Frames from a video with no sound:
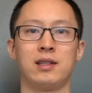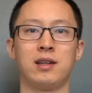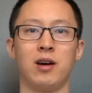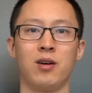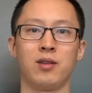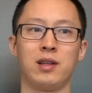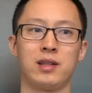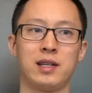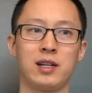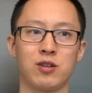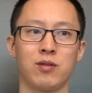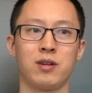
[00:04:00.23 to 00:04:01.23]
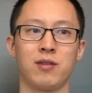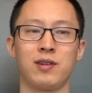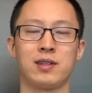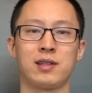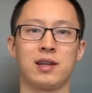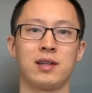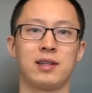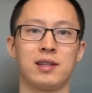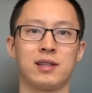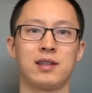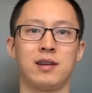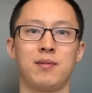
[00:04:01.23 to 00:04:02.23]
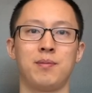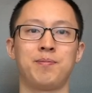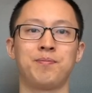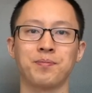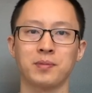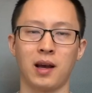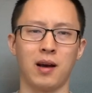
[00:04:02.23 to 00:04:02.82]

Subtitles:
So the central nervous system,